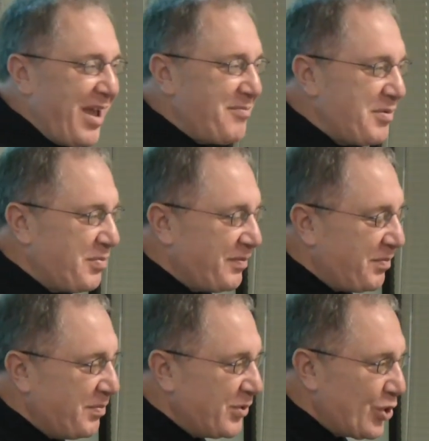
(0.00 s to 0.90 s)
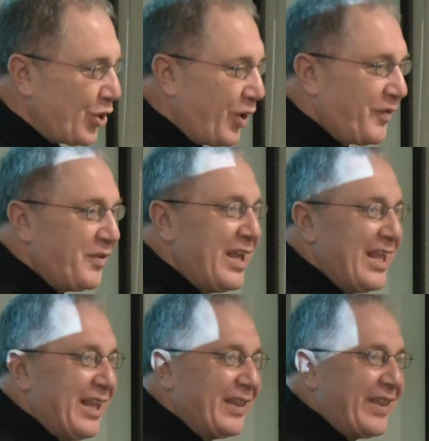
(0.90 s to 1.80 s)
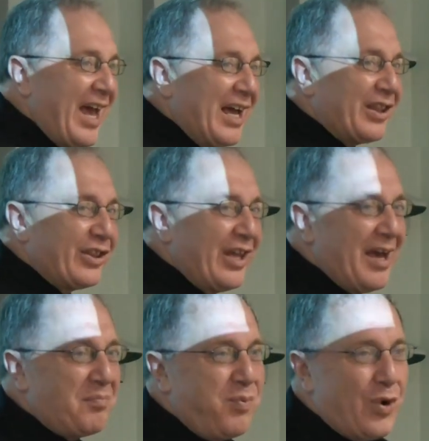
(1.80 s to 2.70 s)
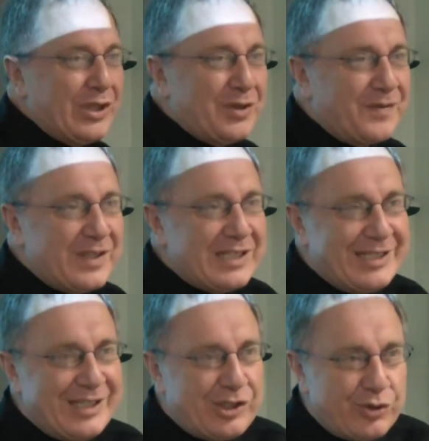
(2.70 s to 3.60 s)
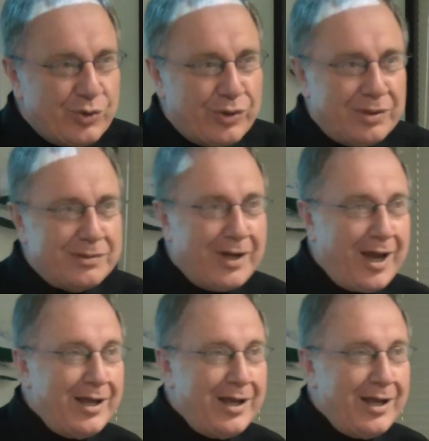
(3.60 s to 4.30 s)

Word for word: Maybe sort of the, the point of this detour.